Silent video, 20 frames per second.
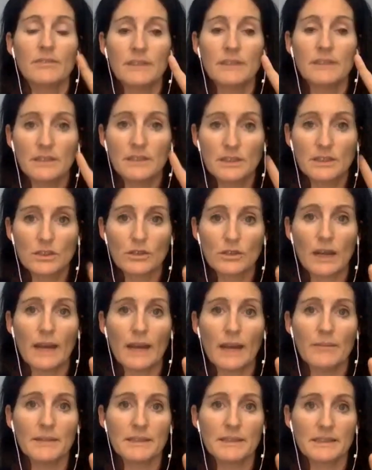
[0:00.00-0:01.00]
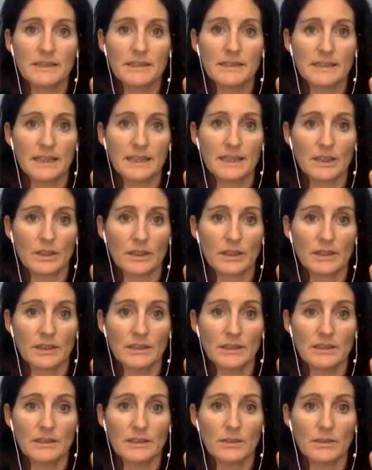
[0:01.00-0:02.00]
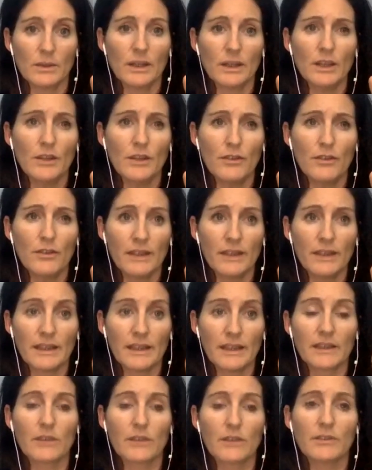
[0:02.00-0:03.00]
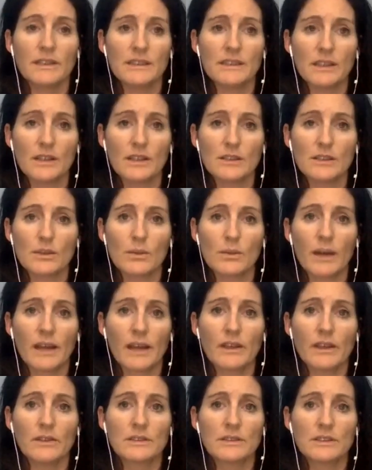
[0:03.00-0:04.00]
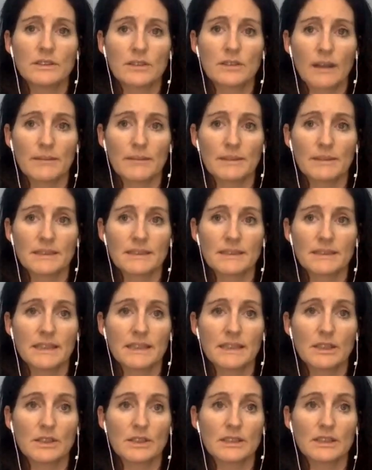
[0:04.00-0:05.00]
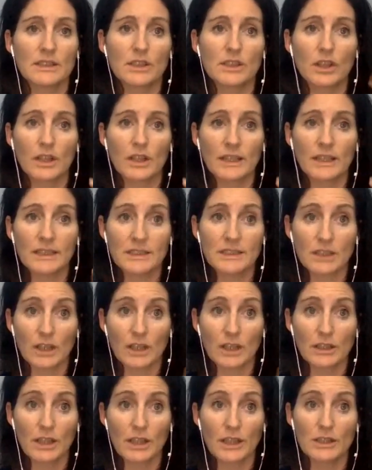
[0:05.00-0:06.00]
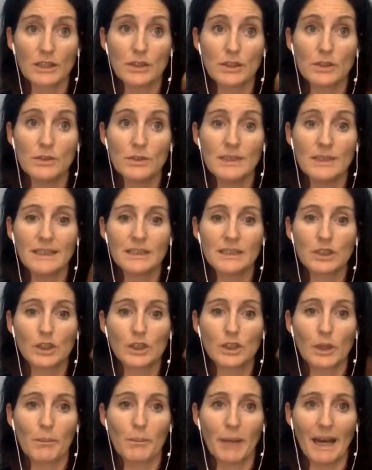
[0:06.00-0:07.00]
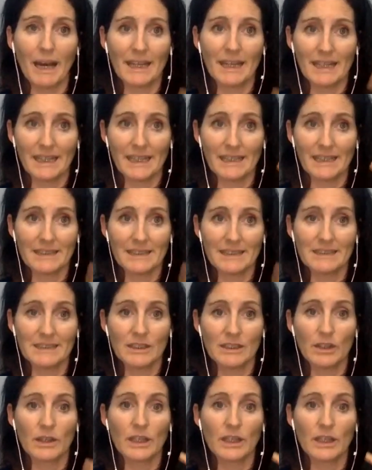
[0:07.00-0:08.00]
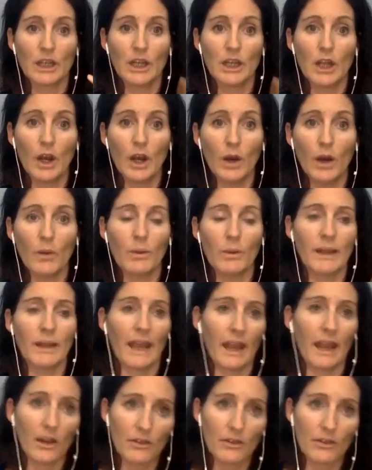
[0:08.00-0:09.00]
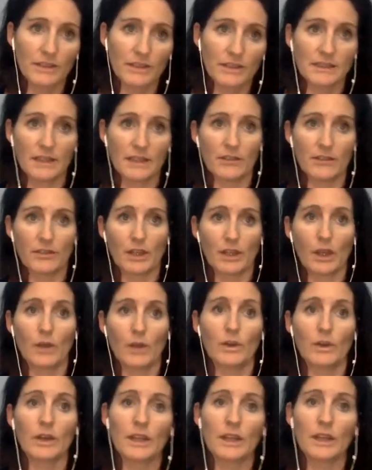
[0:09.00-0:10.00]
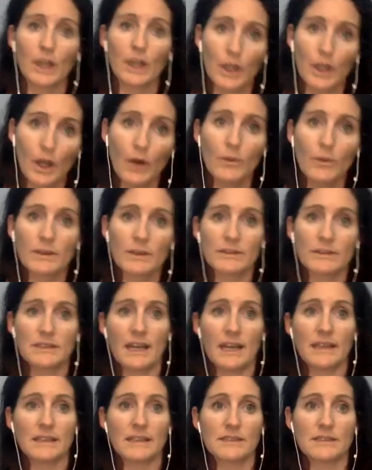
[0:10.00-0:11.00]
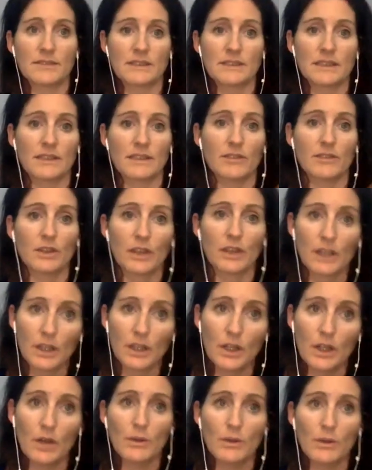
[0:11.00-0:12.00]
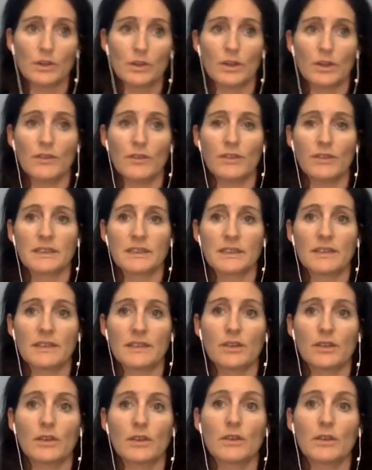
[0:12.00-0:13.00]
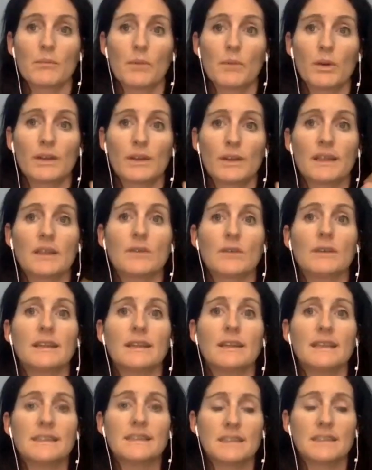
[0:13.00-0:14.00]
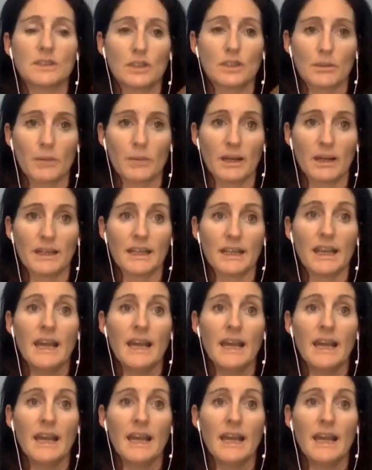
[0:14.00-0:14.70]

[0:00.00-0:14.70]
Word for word: Dis- sensations. What are you feeling? The reason also why you describe the sensations is you're going to start attuning to your body. You're going to know what anger feels like for you. You're going to know what sadness feels like for you. You're going to know what joy feels like for you the more that you listen to your body.